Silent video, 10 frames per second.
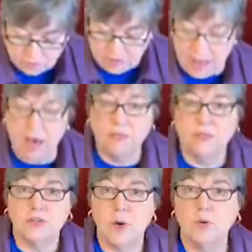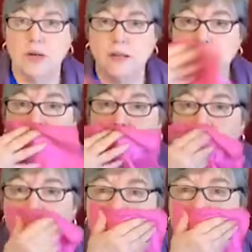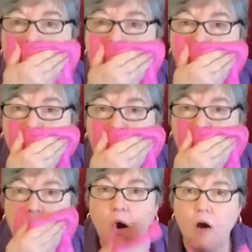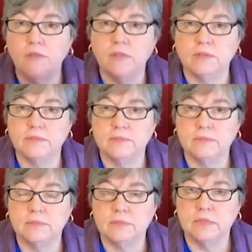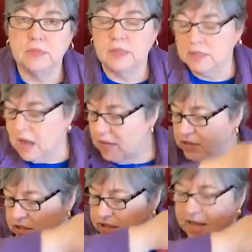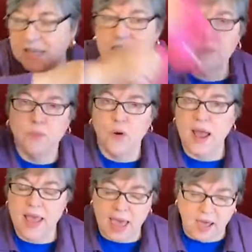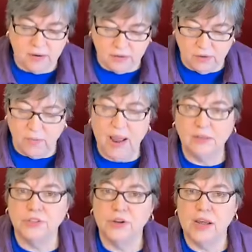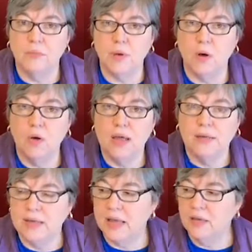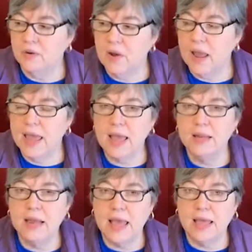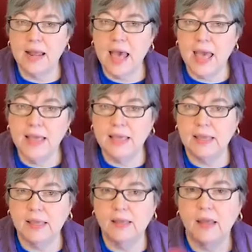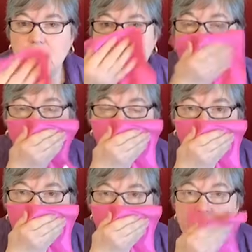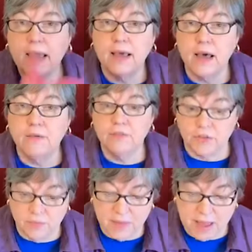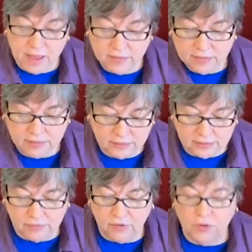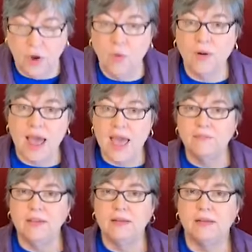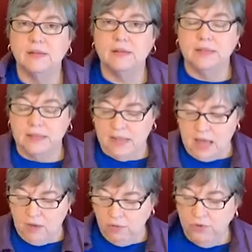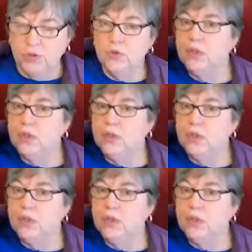mouth totally when you cough. Not just let it spray out around your elbow. Take your hand and a hanky and cover your mouth. If you don't have it, I would do